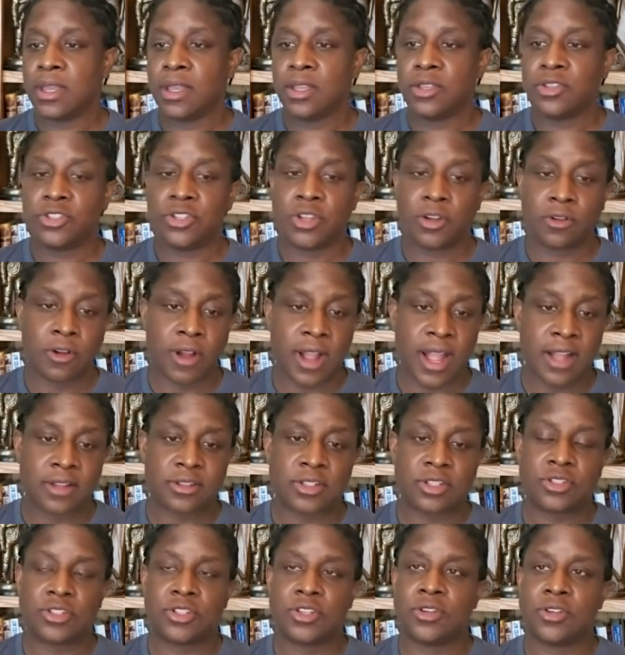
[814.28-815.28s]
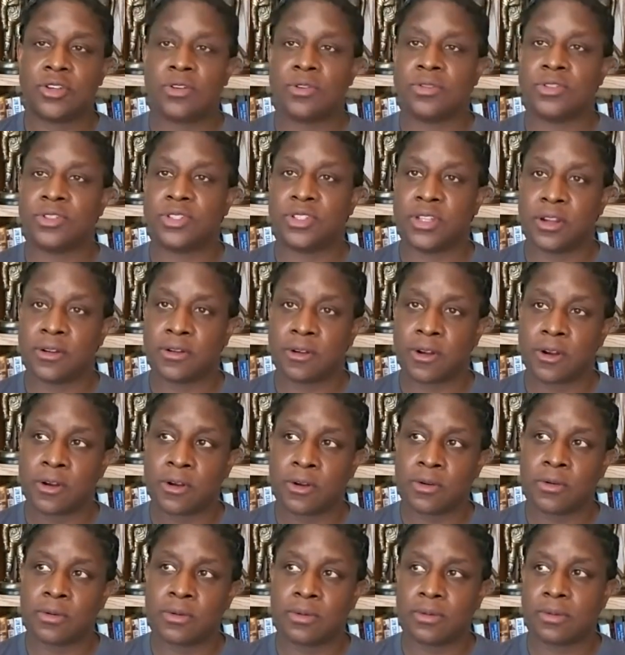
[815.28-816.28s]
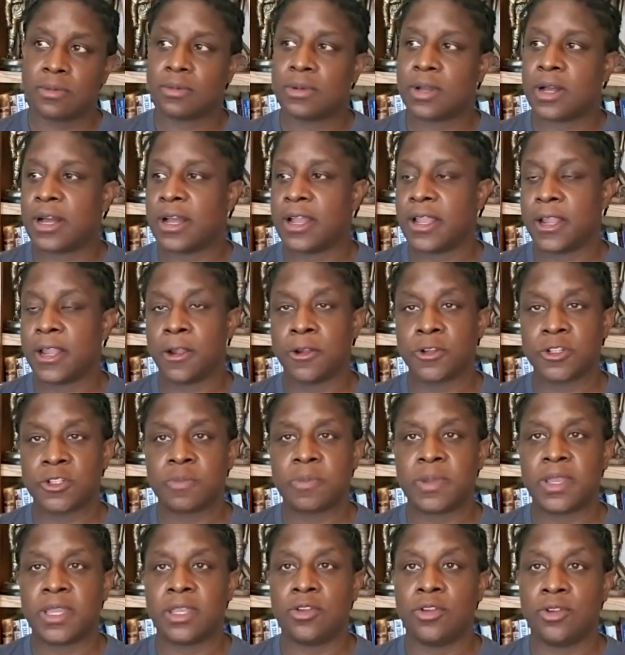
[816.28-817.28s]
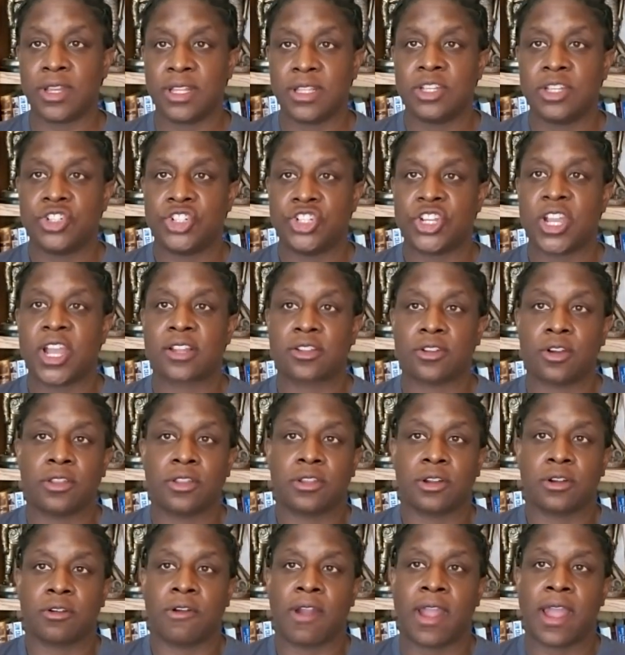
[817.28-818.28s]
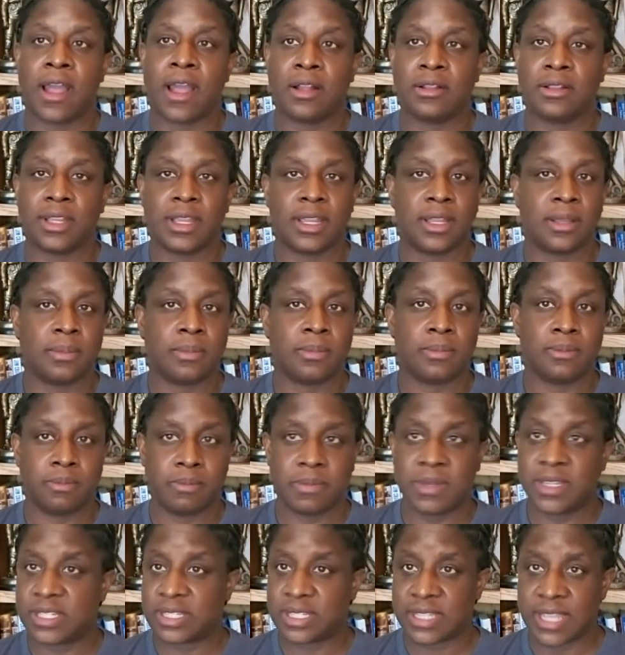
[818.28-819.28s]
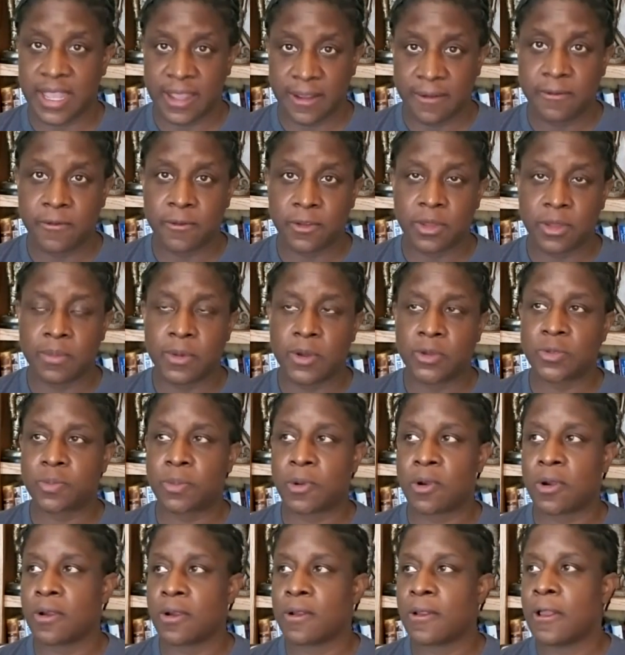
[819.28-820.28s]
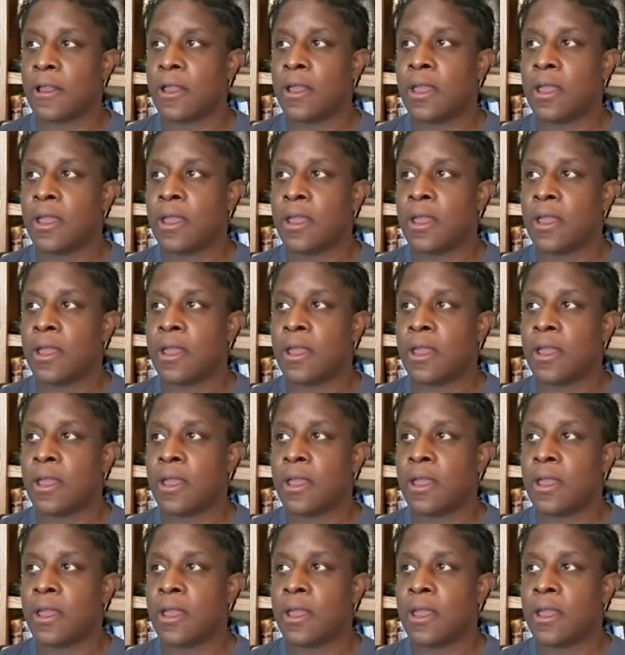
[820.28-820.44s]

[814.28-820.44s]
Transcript: zero altitude, zero uh, airspeed, you can eject on the ground and be safe for the most part.